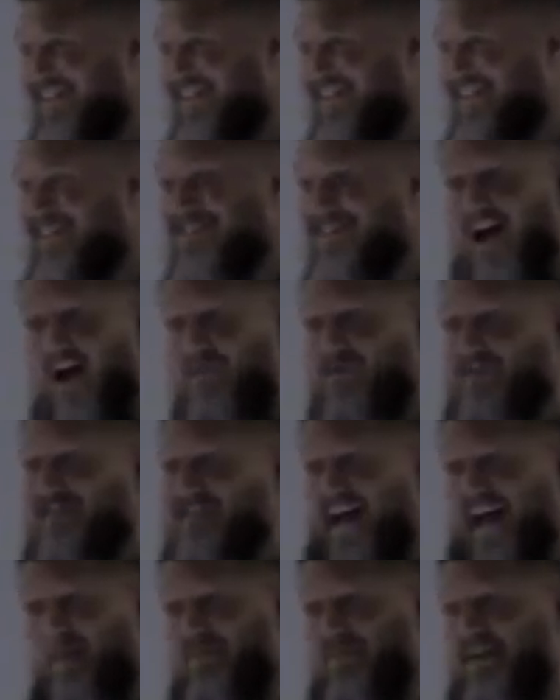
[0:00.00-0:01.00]
It's not what's
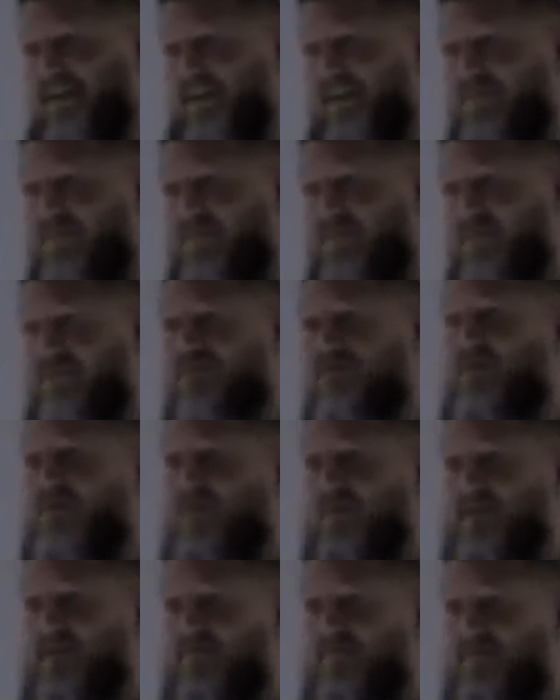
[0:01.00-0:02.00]
happening for this
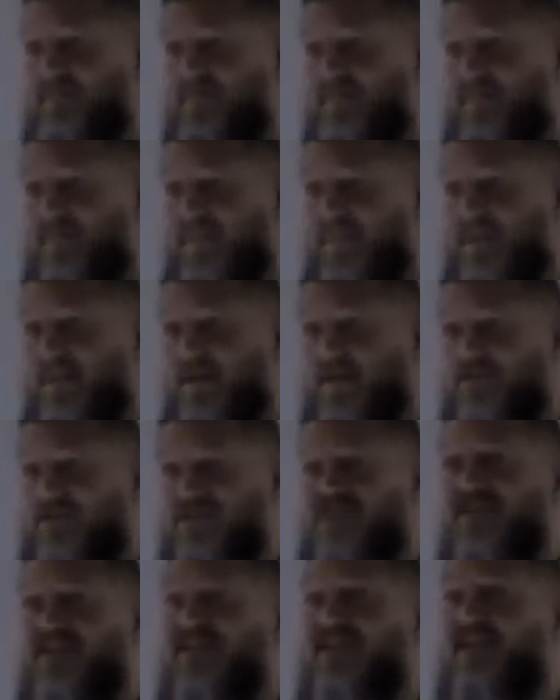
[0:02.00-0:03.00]
woman. When
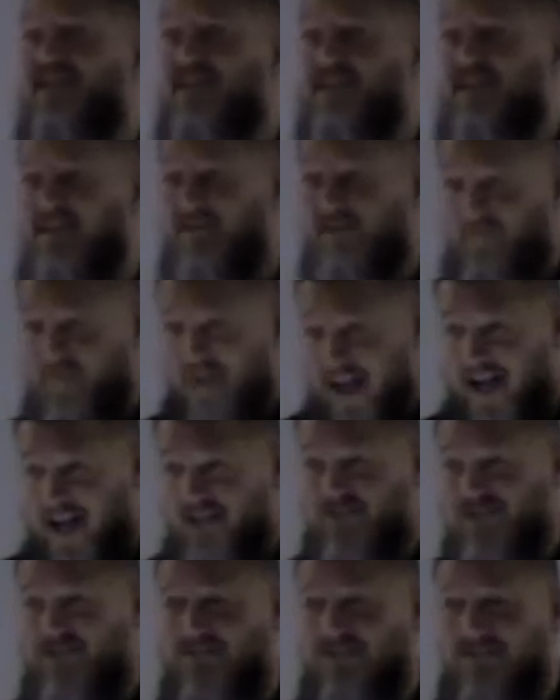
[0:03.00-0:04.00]
she needed
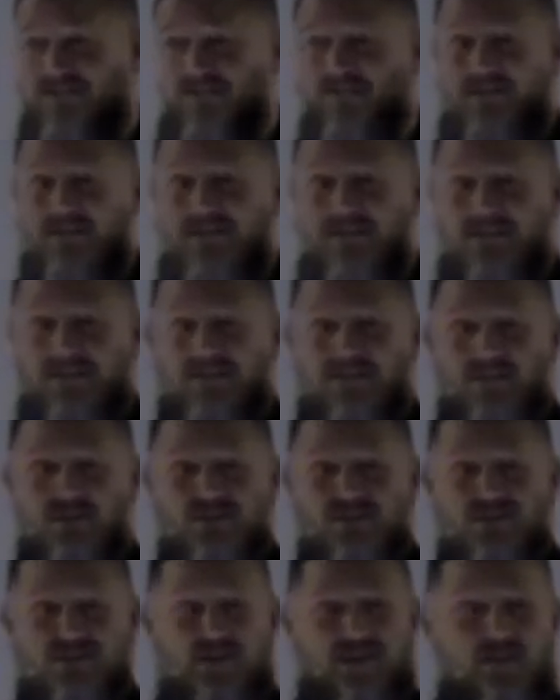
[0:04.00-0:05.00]
compassion,
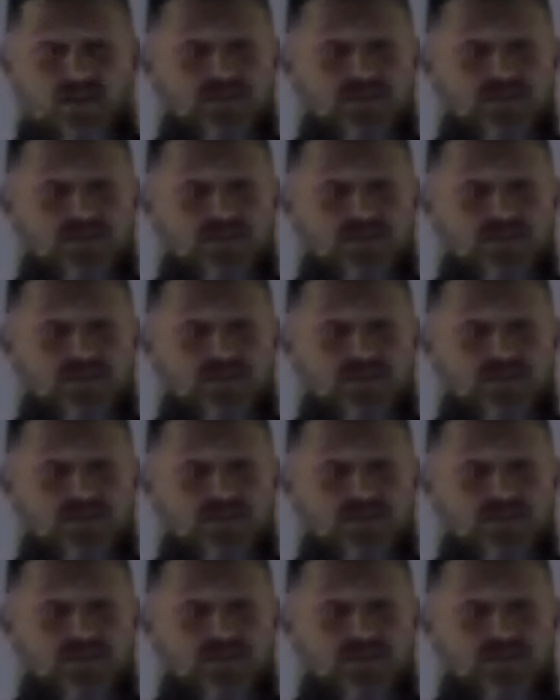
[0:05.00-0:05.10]
she